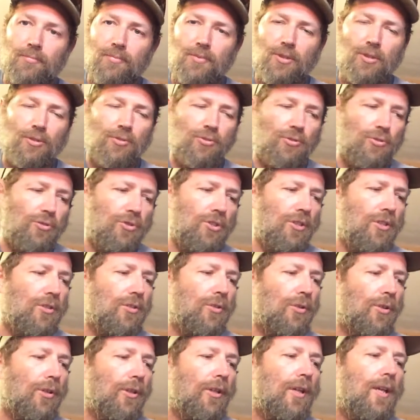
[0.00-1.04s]
there's your G
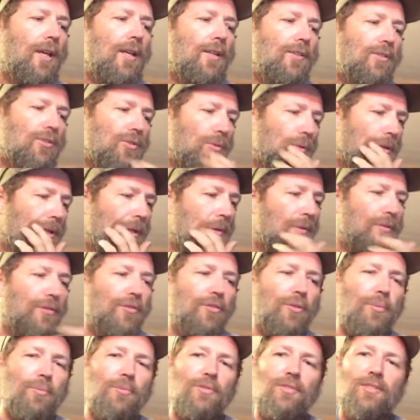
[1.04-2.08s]
chord. So we're coming
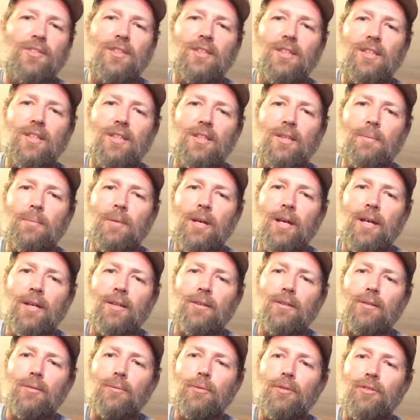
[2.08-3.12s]
from D
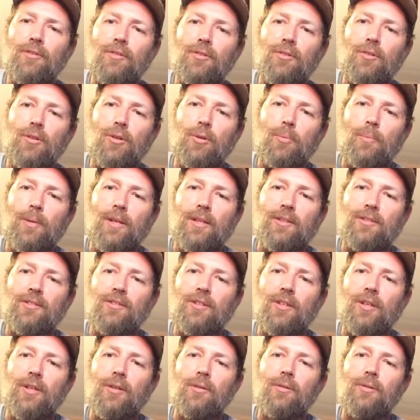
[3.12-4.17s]
minor with the low bass
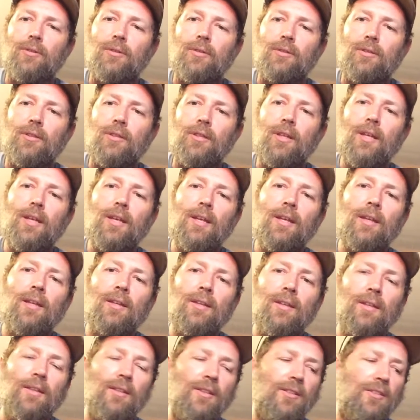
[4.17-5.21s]
note.
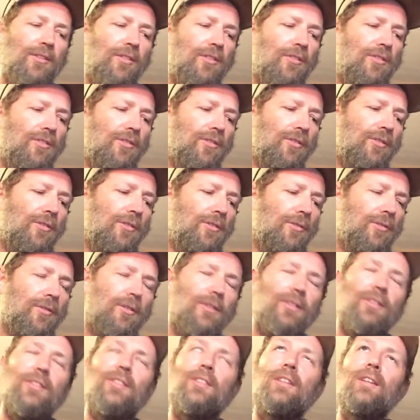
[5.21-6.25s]
Yesterday
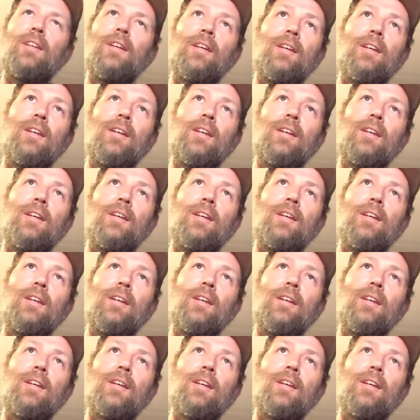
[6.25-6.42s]
is